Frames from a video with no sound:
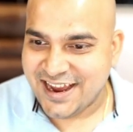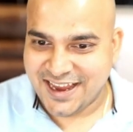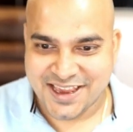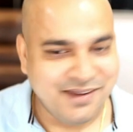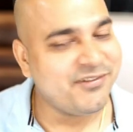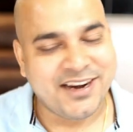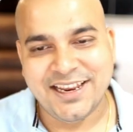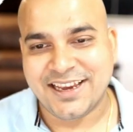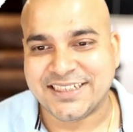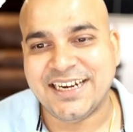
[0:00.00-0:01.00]
I am
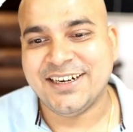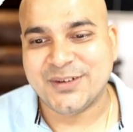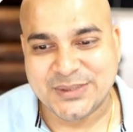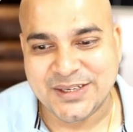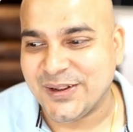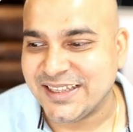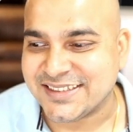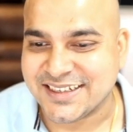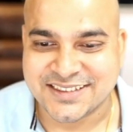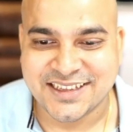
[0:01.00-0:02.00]
really excited to see all
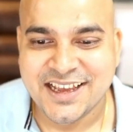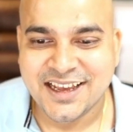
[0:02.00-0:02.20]
these things.